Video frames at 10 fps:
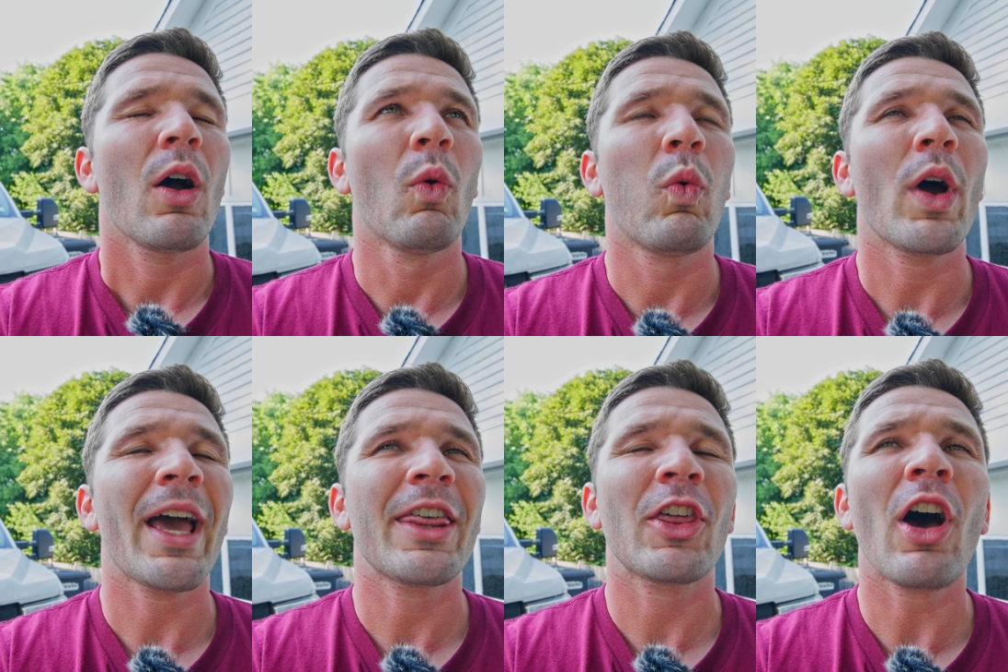what
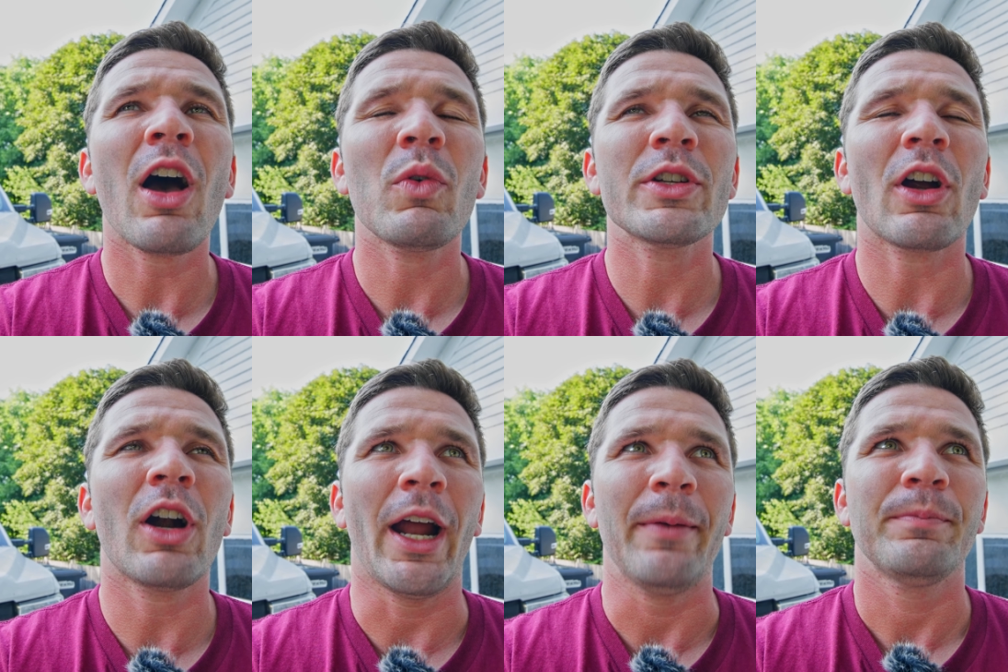I thought was, all
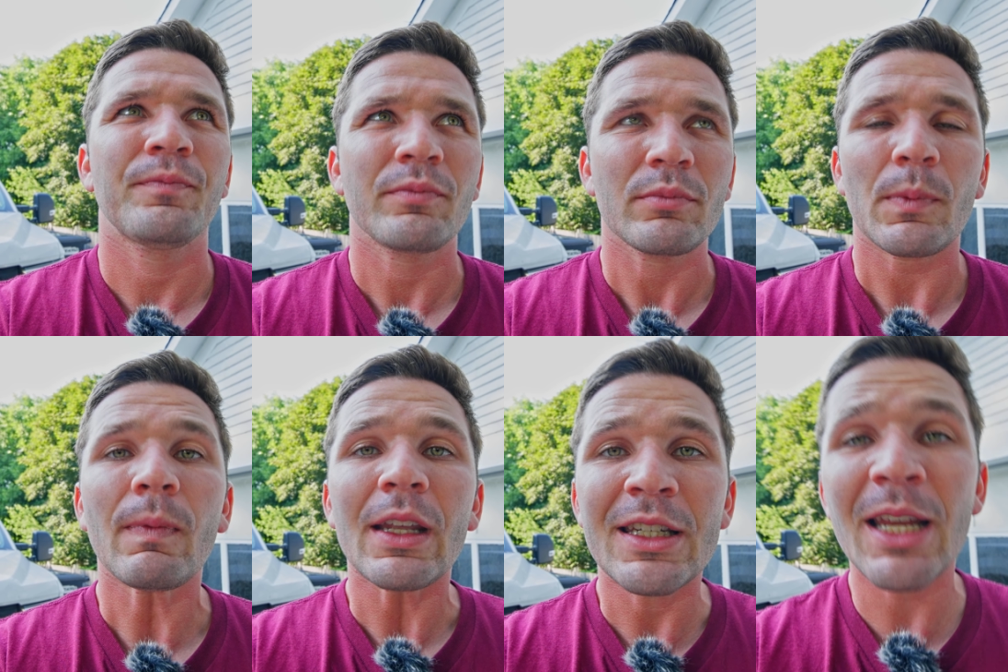right,
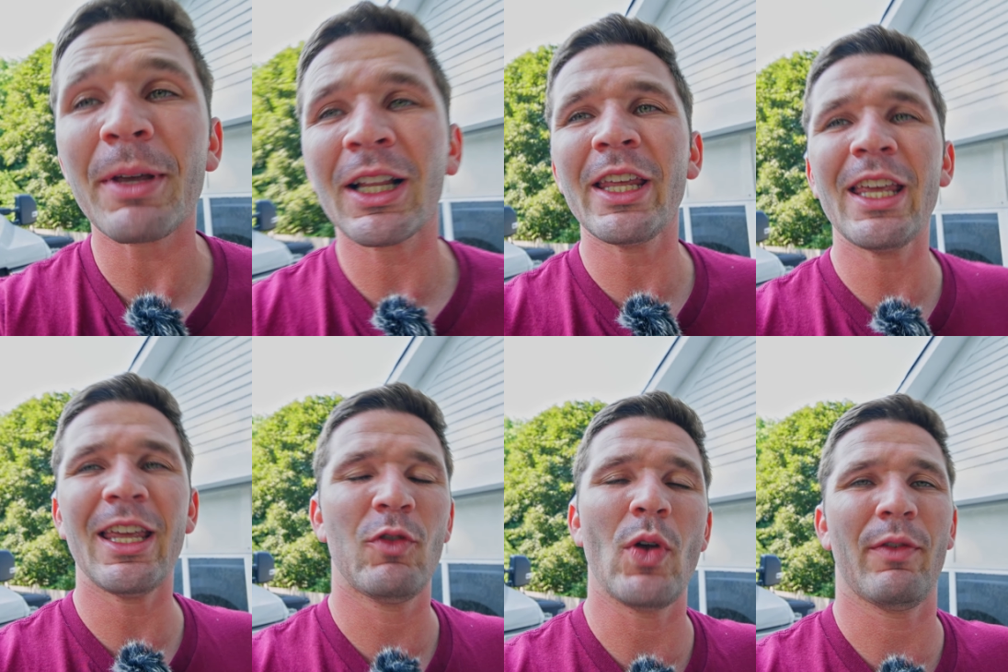typically
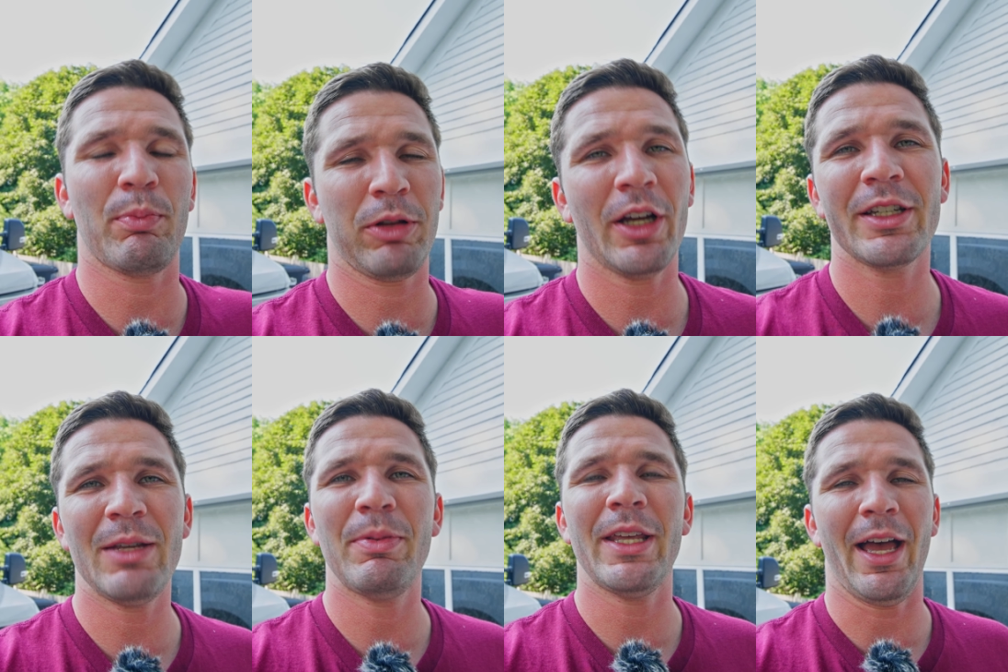if you have a plugged
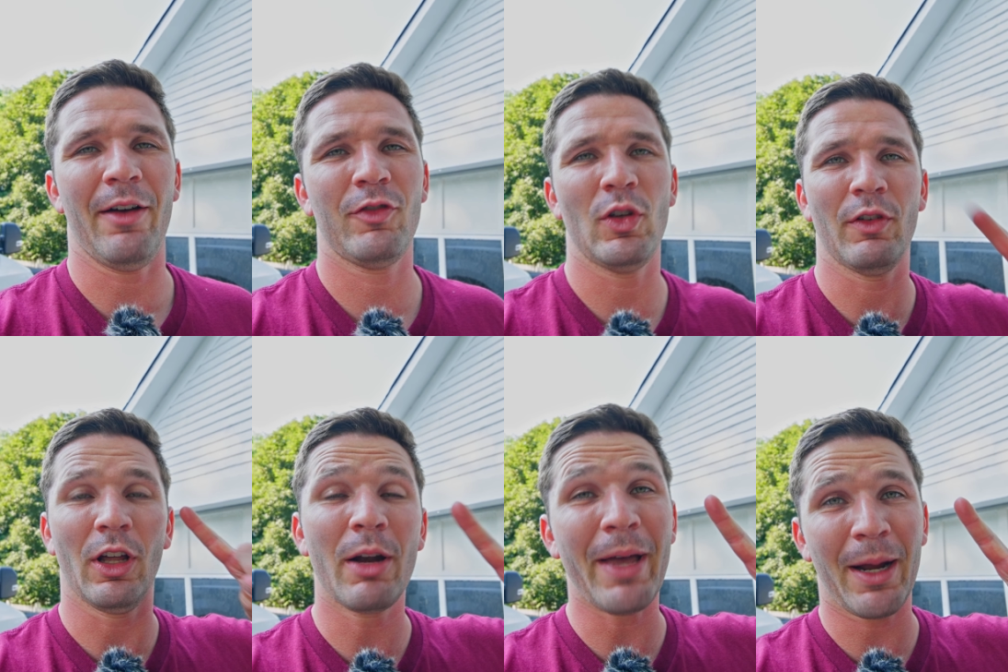DPF, you have a
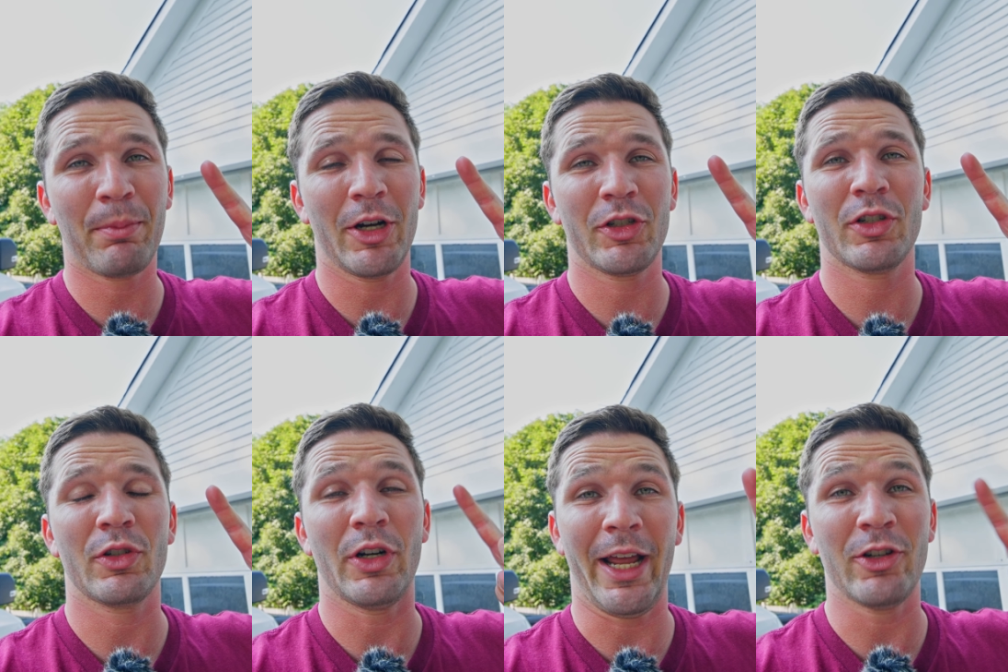lot of back pressure,
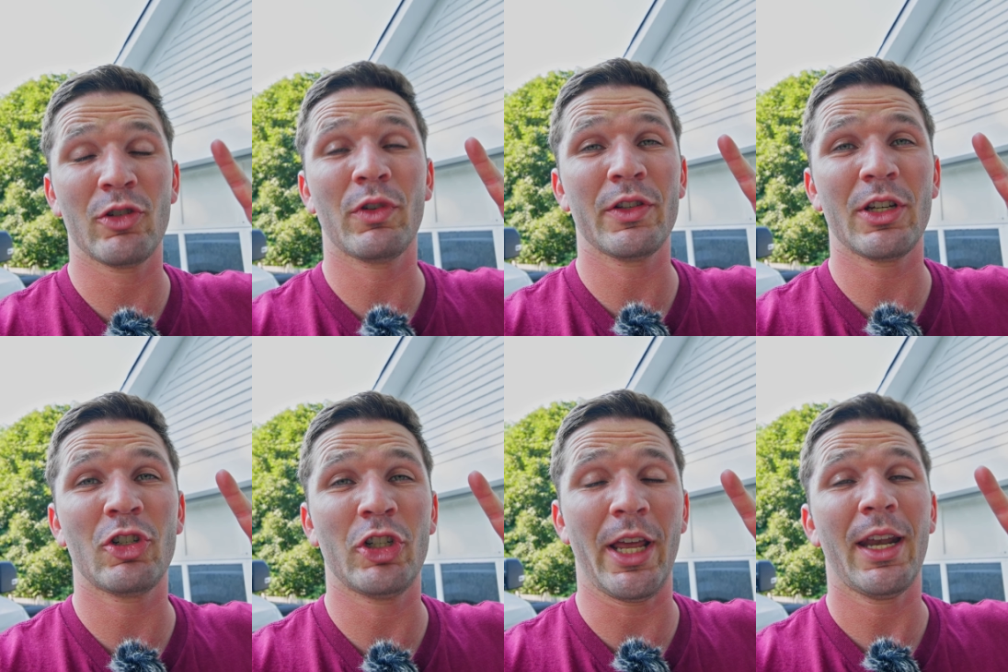so your engine runs like
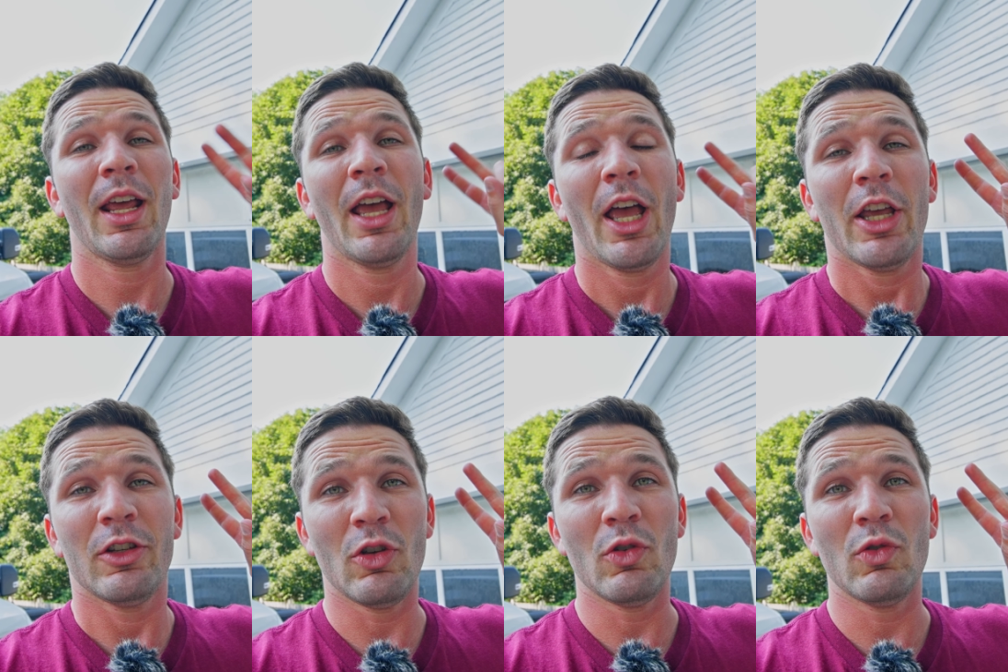shit.
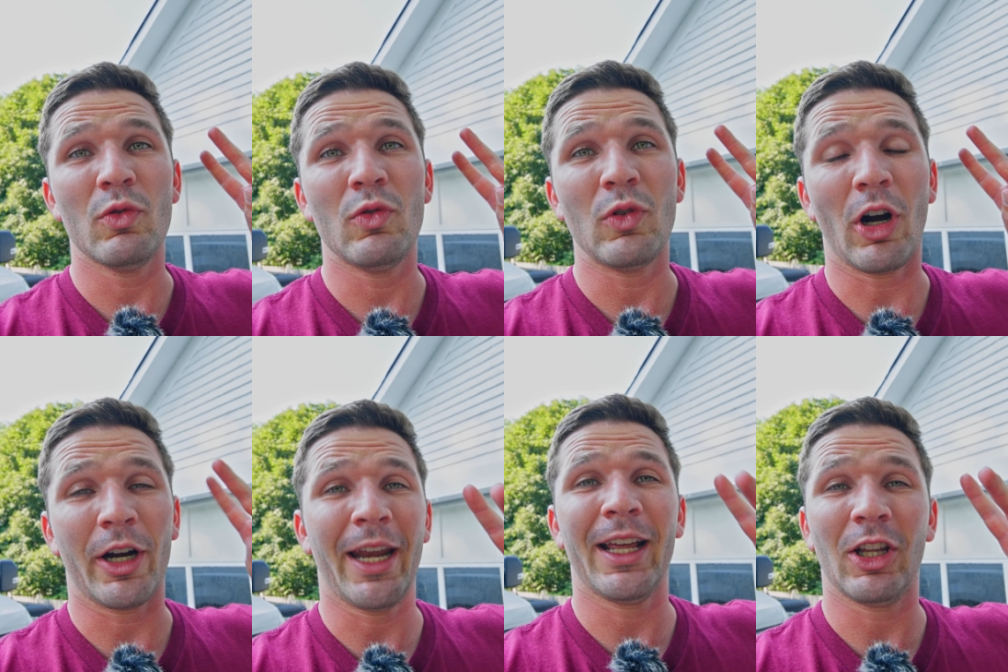You are
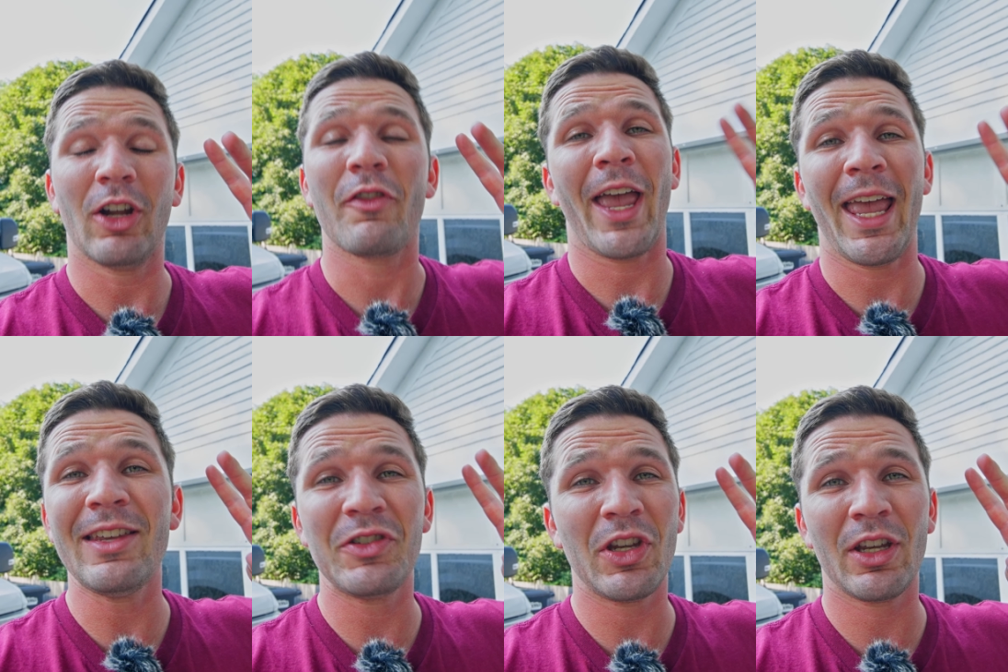getting a lot of
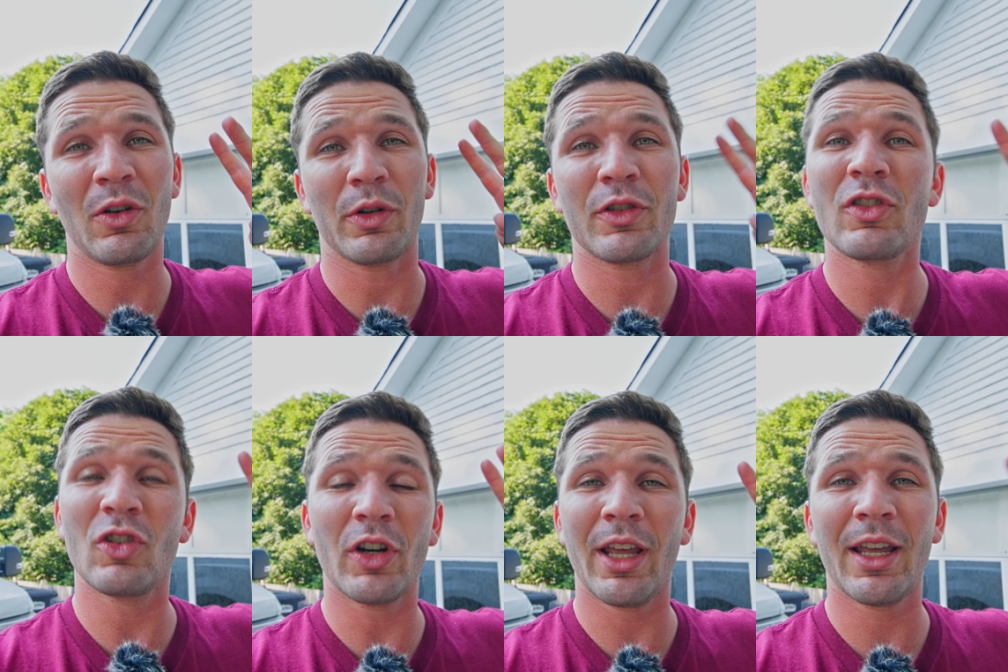hazing or
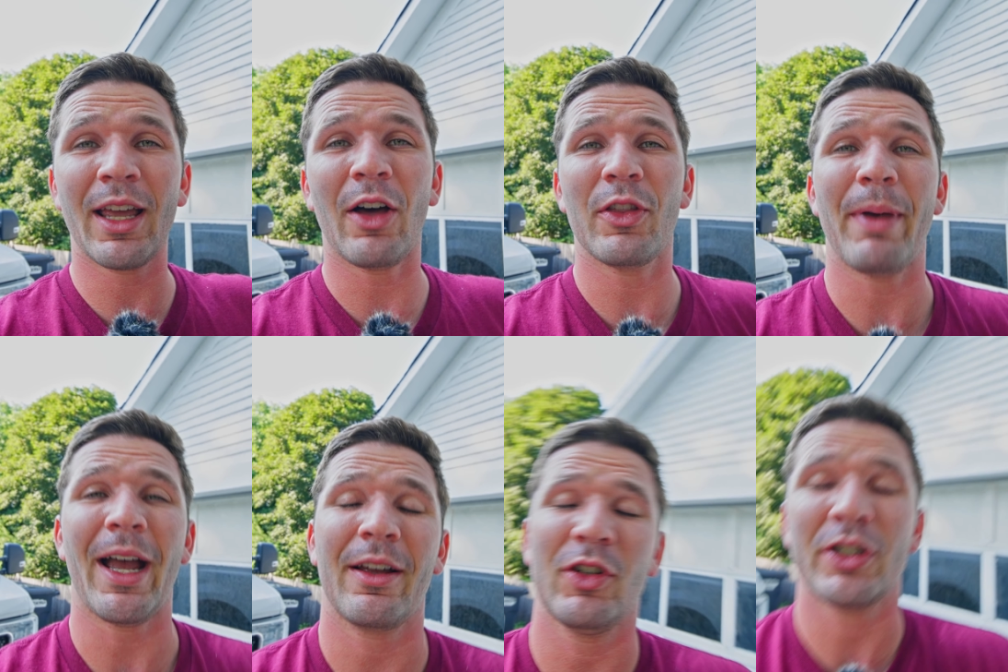sooting out the
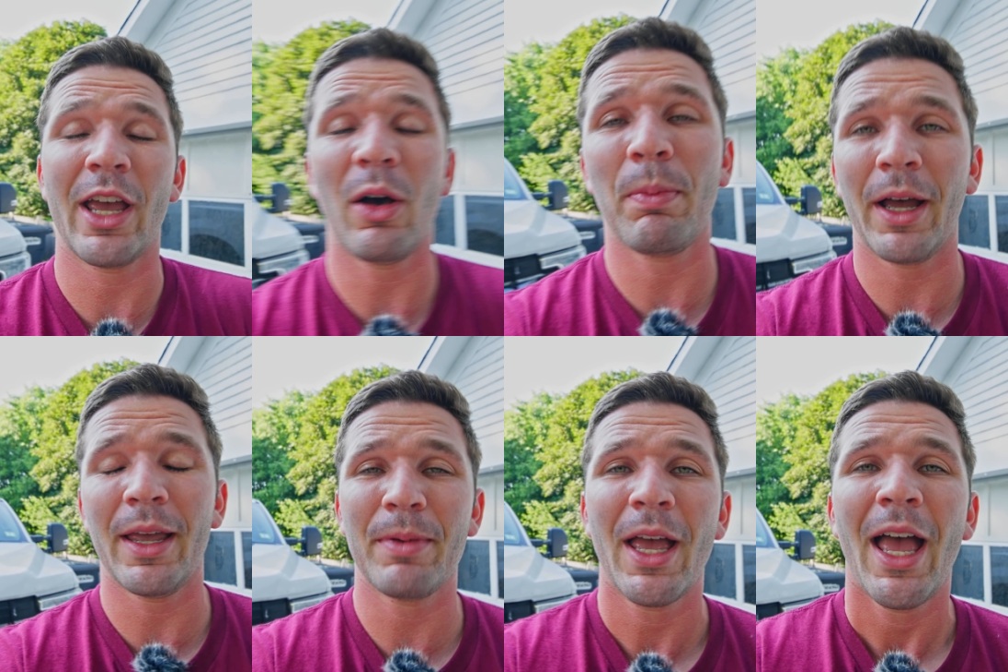back of your tailpipe,